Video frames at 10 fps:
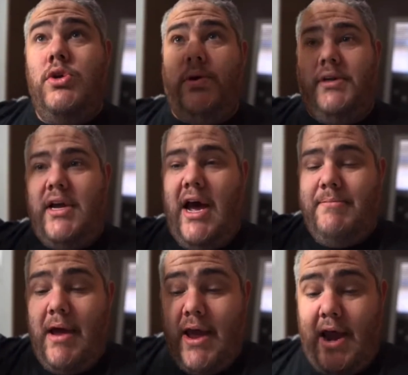you can
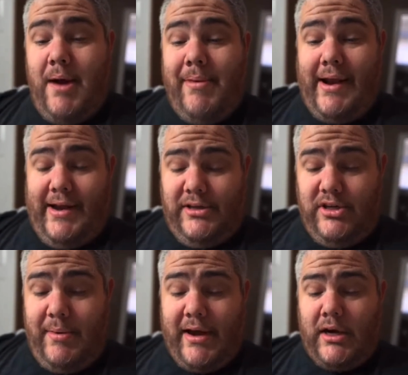cut my hair, but I need
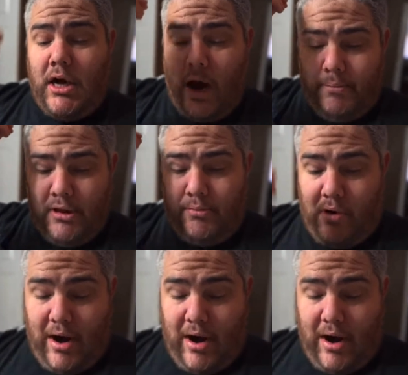you to make a couple of